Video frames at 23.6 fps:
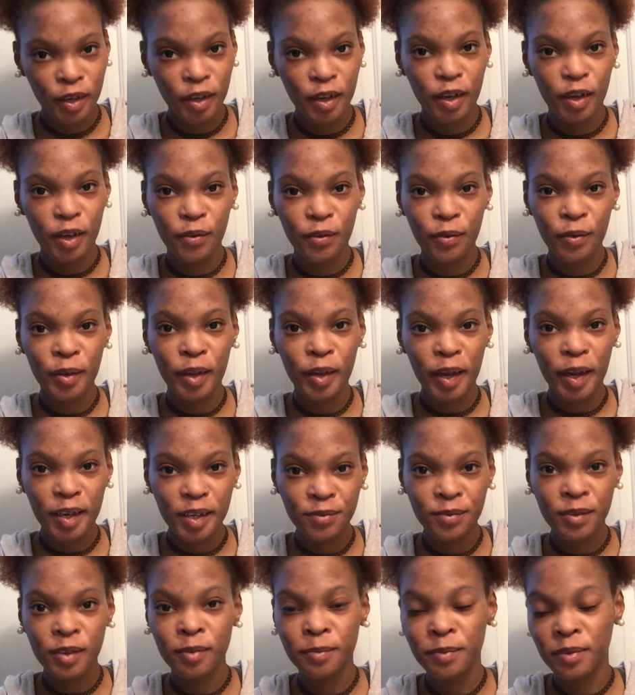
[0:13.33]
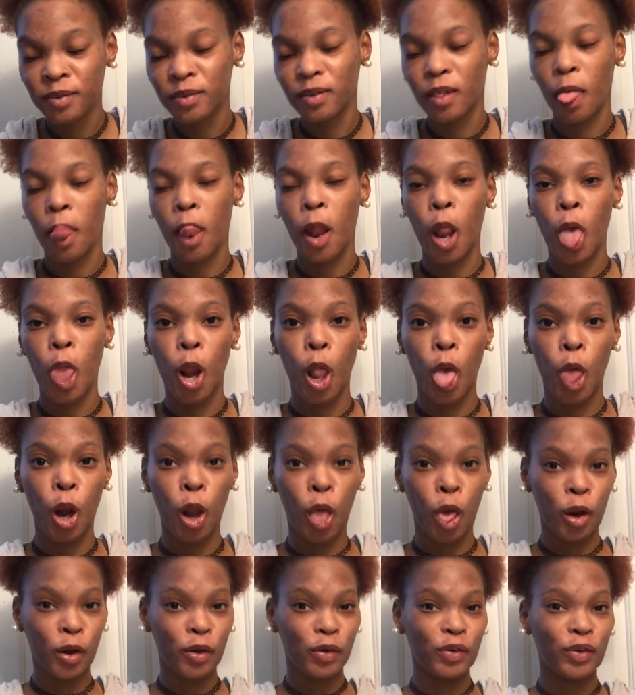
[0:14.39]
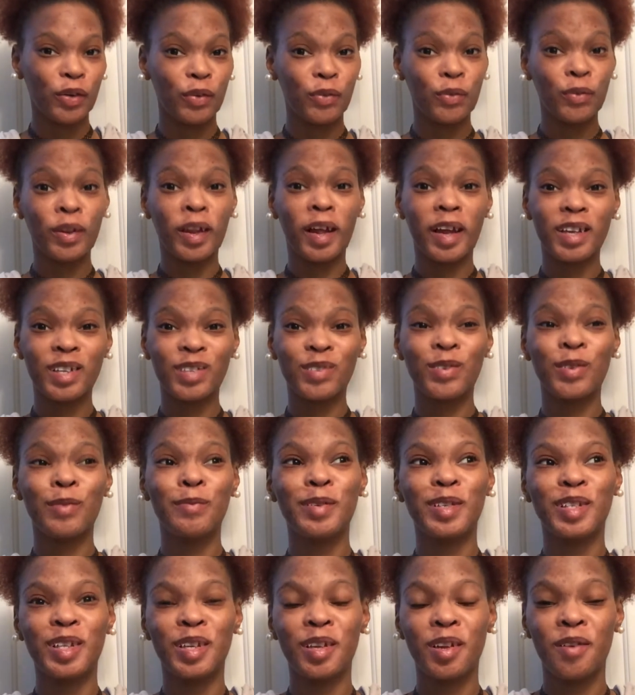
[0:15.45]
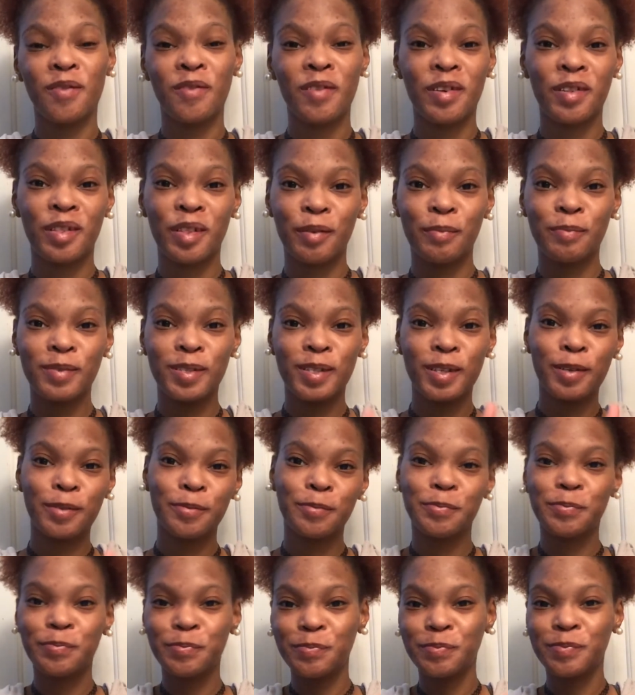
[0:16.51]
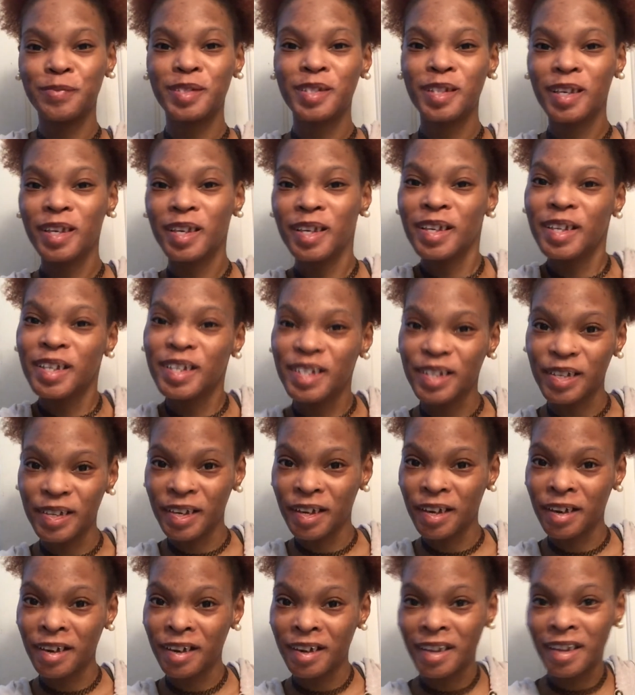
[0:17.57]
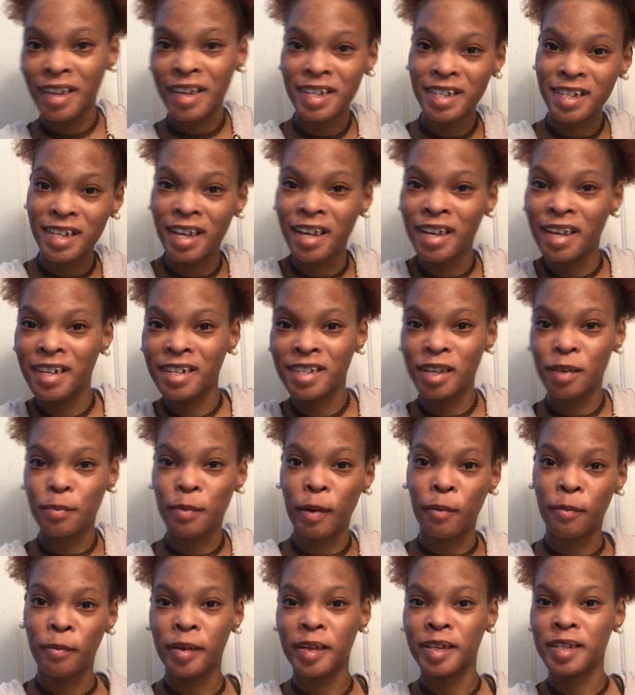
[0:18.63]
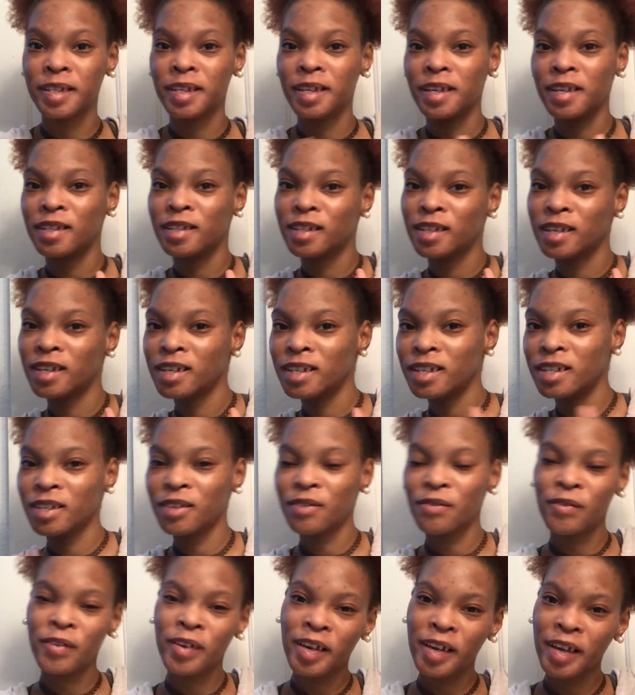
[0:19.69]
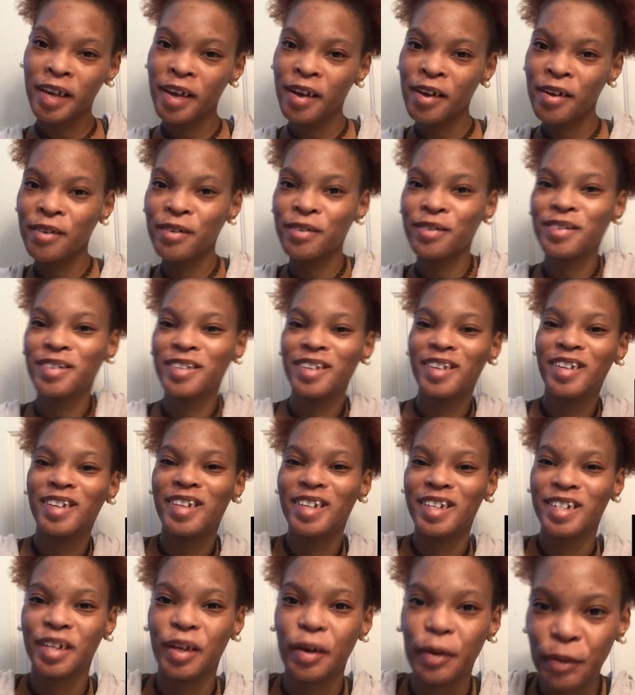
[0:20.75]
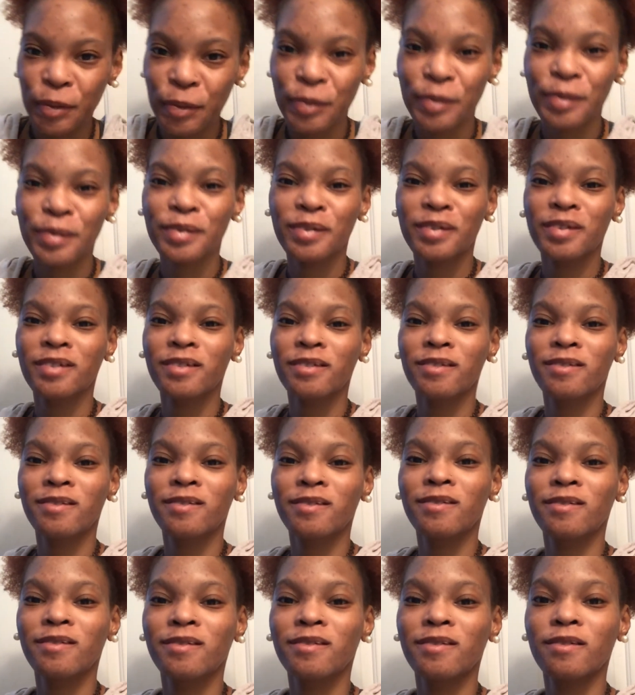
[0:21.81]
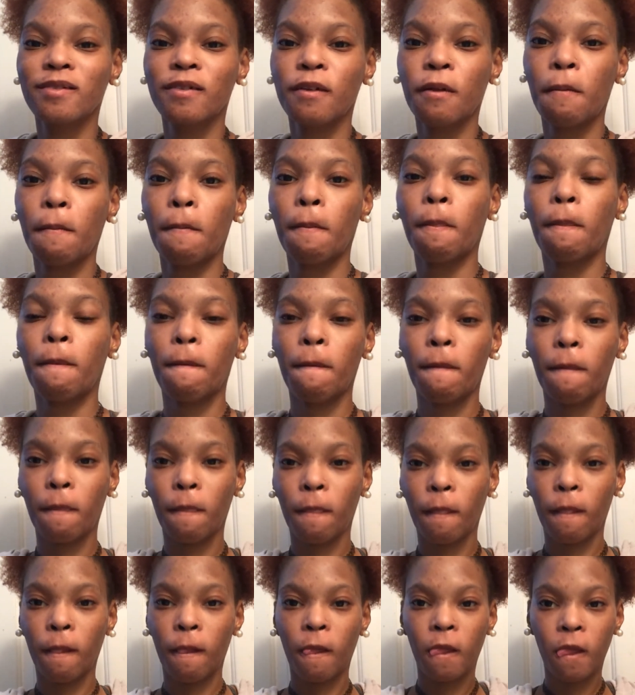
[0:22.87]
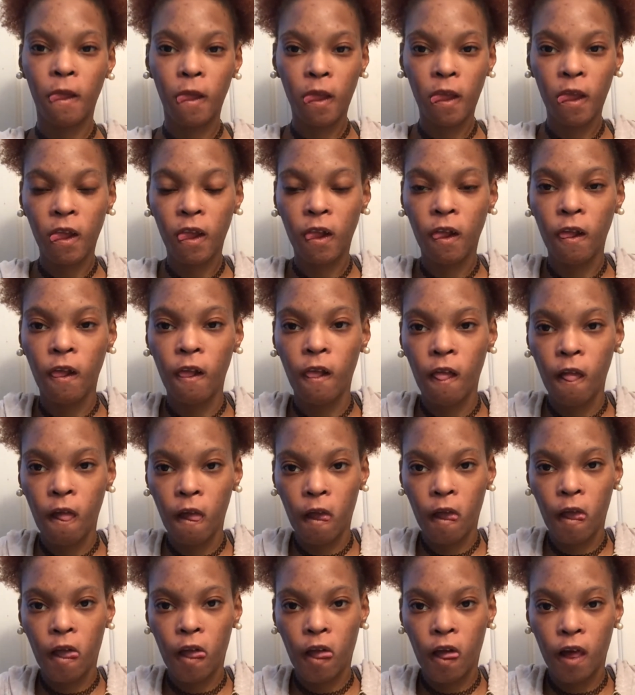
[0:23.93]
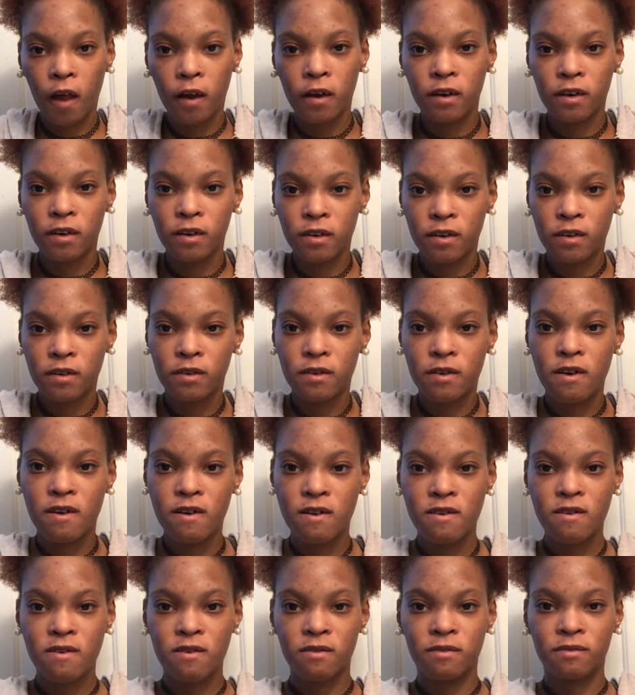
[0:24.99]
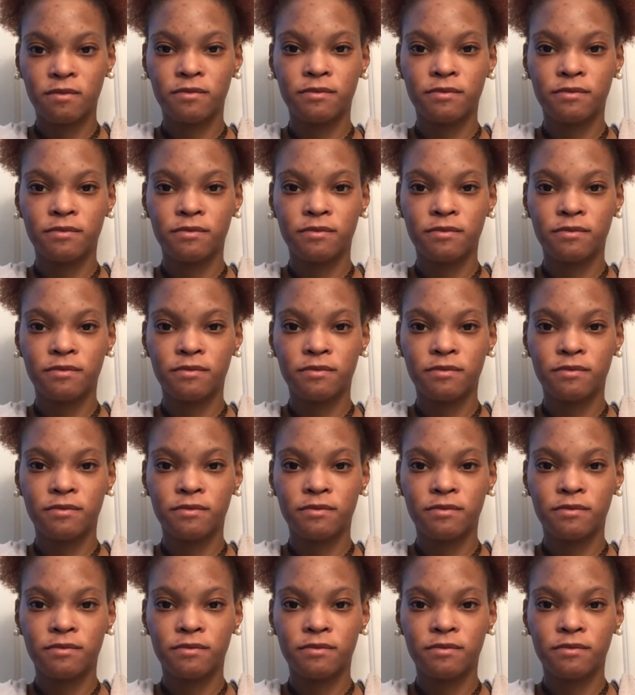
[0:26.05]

if you like this video, should give it a thumbs up. So y'all, let's get popping, let's get into this video. Let's go. That's what I thought you said. Now let me offer this as a rebuttal.